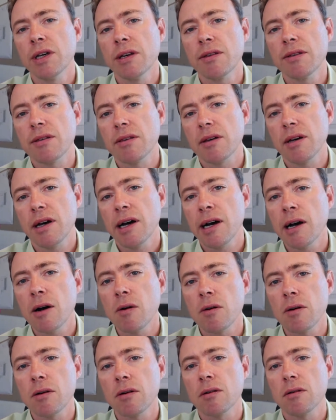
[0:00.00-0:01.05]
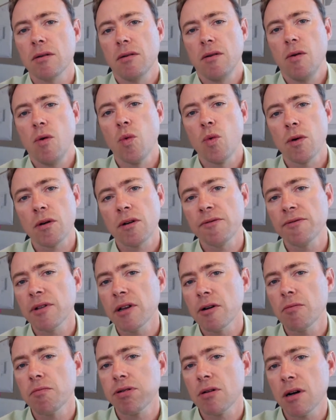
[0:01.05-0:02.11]
with our
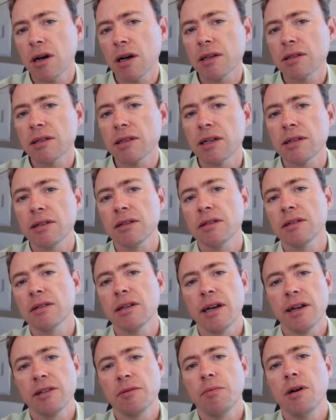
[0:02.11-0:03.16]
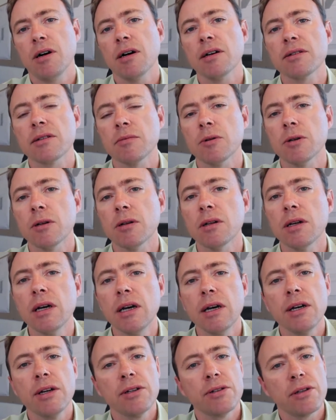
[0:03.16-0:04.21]
workflow processes as possible.